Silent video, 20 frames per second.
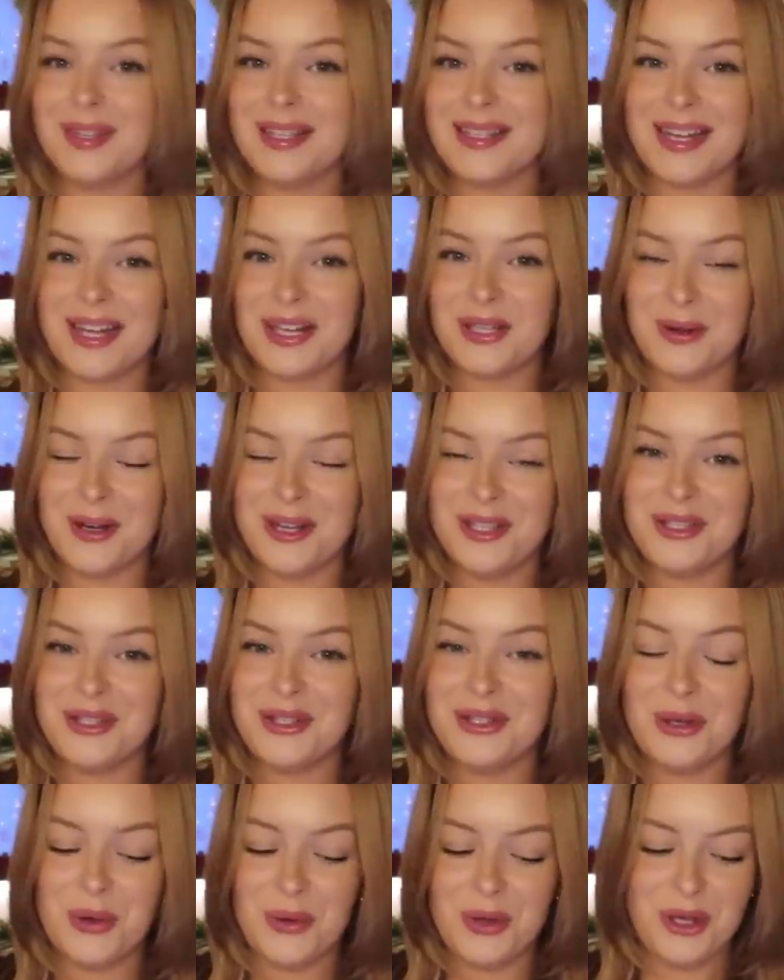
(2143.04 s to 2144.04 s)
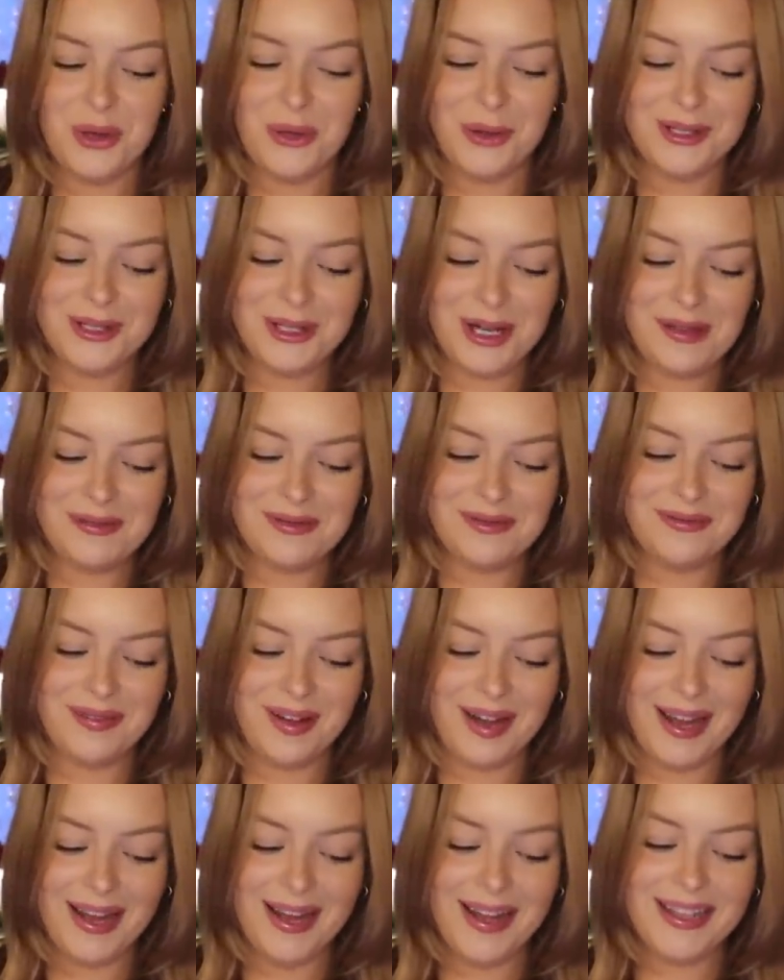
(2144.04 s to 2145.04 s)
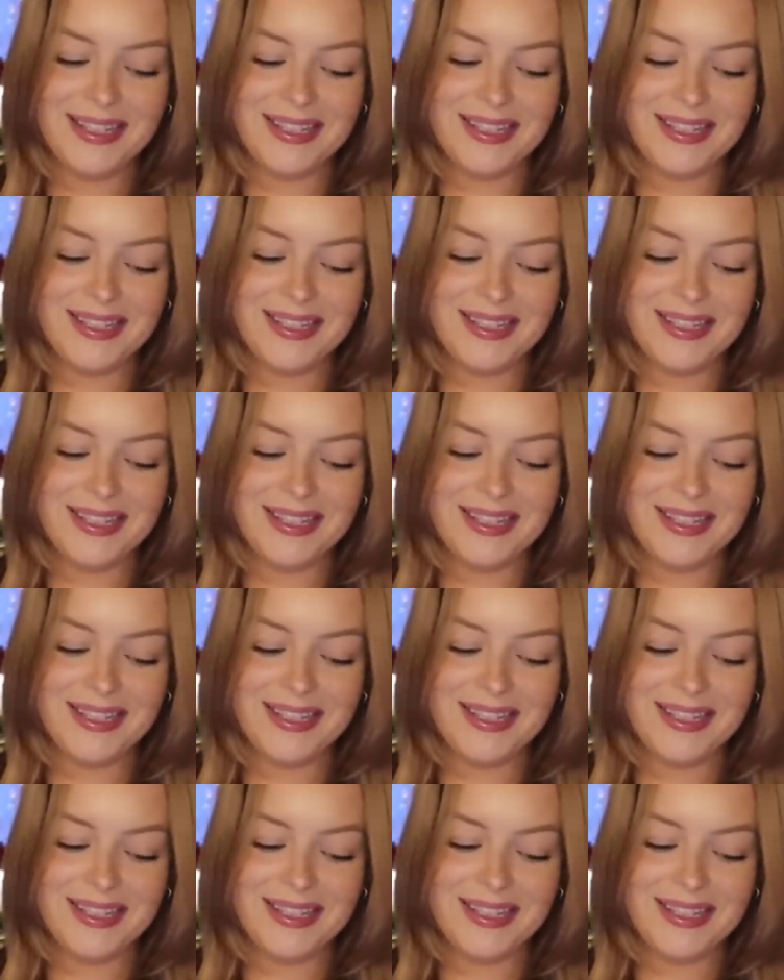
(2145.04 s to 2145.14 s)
This next one is just so cute, it's not even funny.